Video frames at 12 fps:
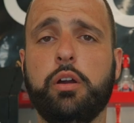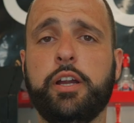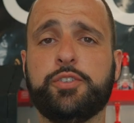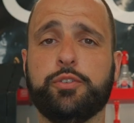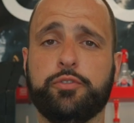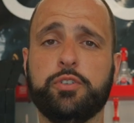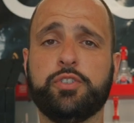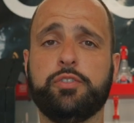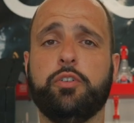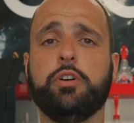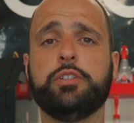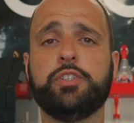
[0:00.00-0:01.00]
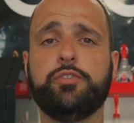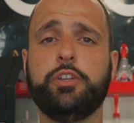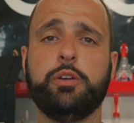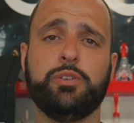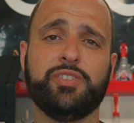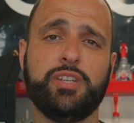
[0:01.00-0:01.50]
Alright, so first of all, this
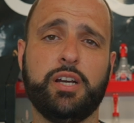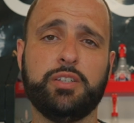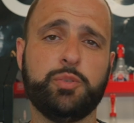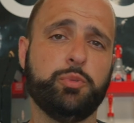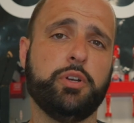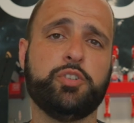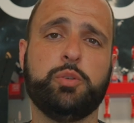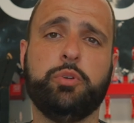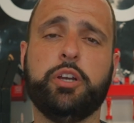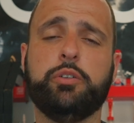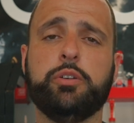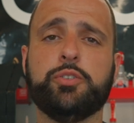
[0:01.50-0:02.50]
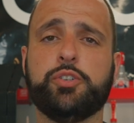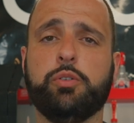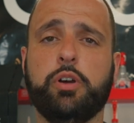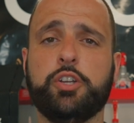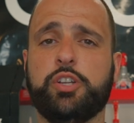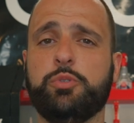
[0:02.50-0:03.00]
video is not sponsored by Grio's
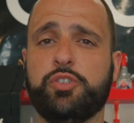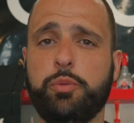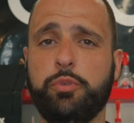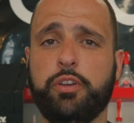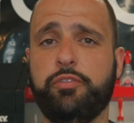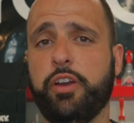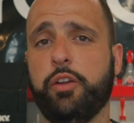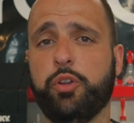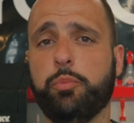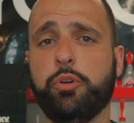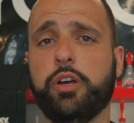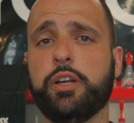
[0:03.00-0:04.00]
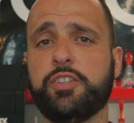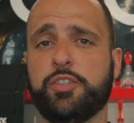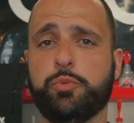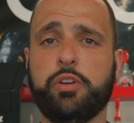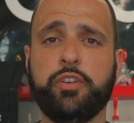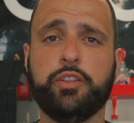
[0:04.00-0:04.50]
Garage. I'm just a big fan of their products. That's
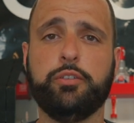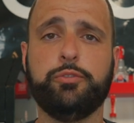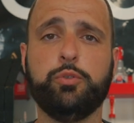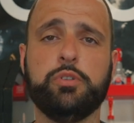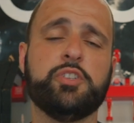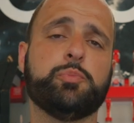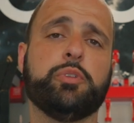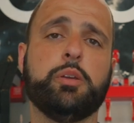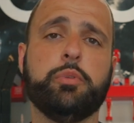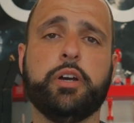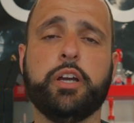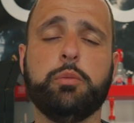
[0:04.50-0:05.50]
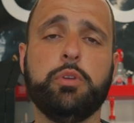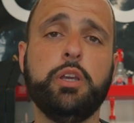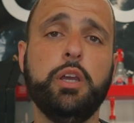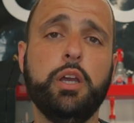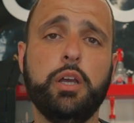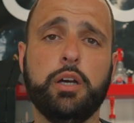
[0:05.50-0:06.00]
why I've got the full display behind me.
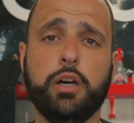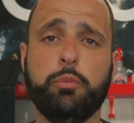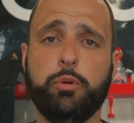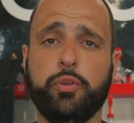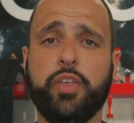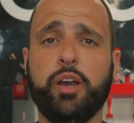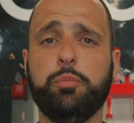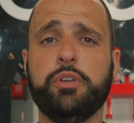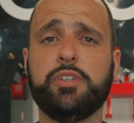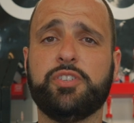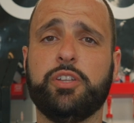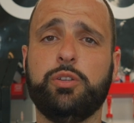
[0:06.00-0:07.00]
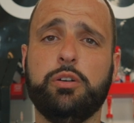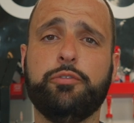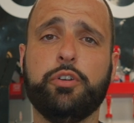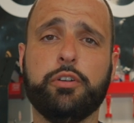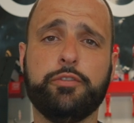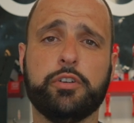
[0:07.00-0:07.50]
But with that being said though, if
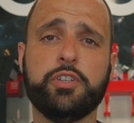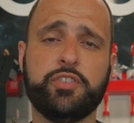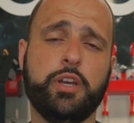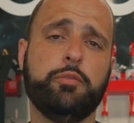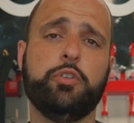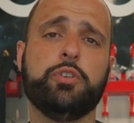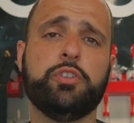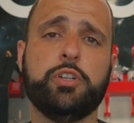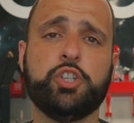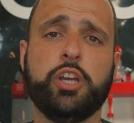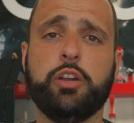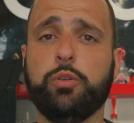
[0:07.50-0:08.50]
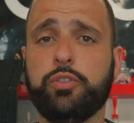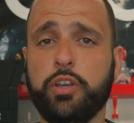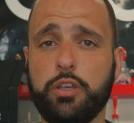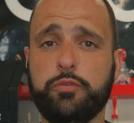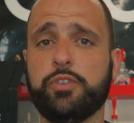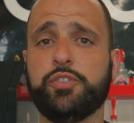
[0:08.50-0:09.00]
you're a first time viewer to the channel,
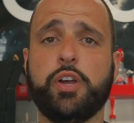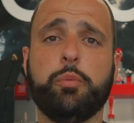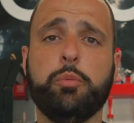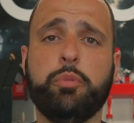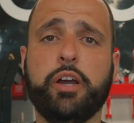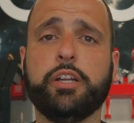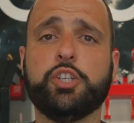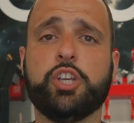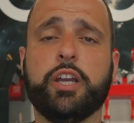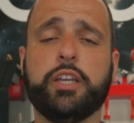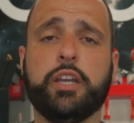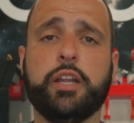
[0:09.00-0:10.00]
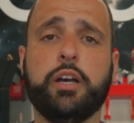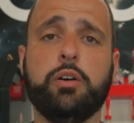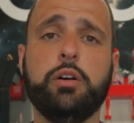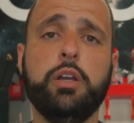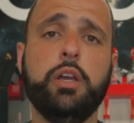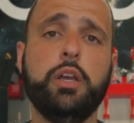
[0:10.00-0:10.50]
thank you for stopping by and checking it out.